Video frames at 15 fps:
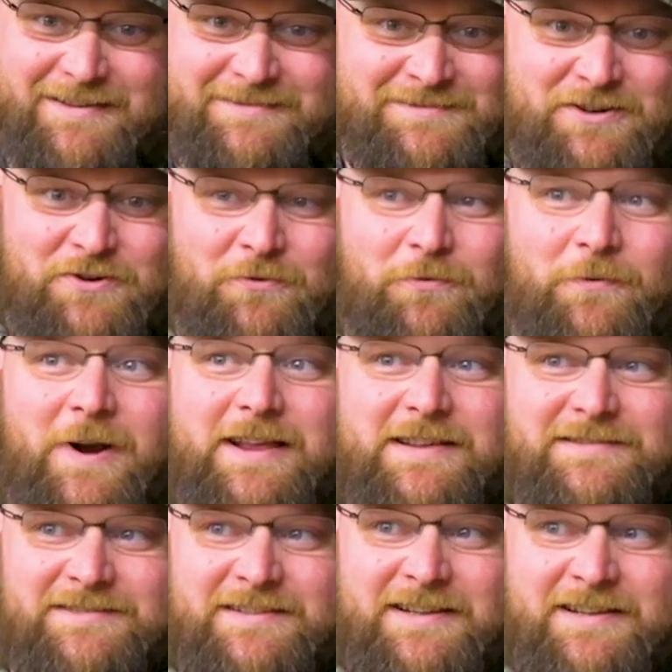it's
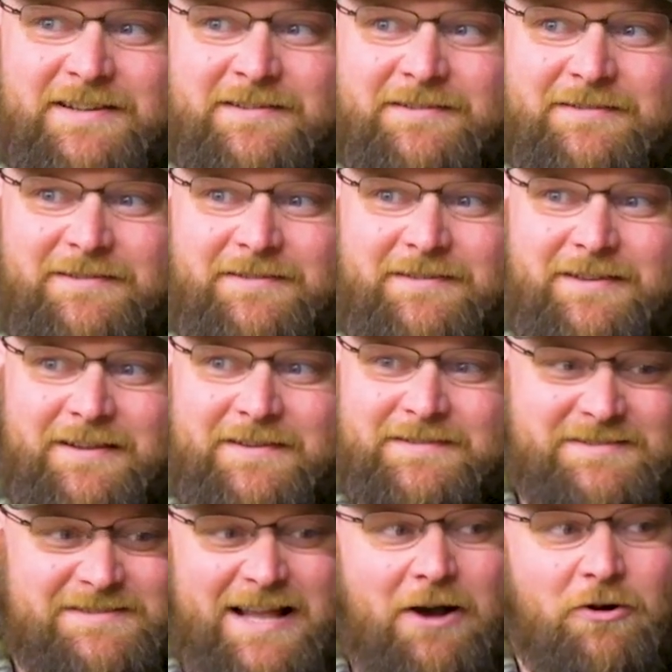crazy
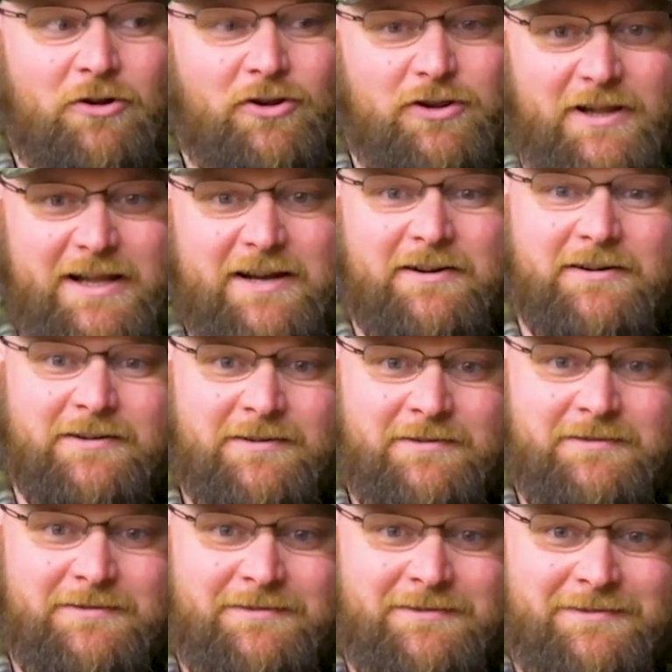just how clear
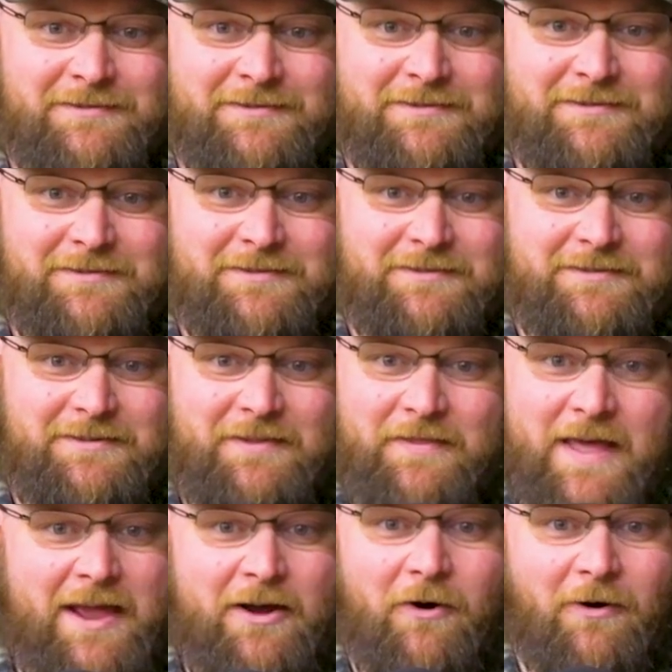
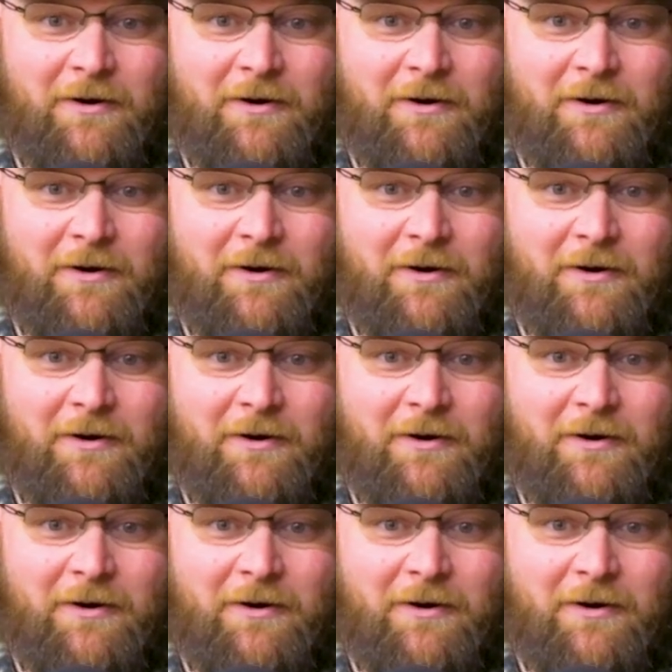they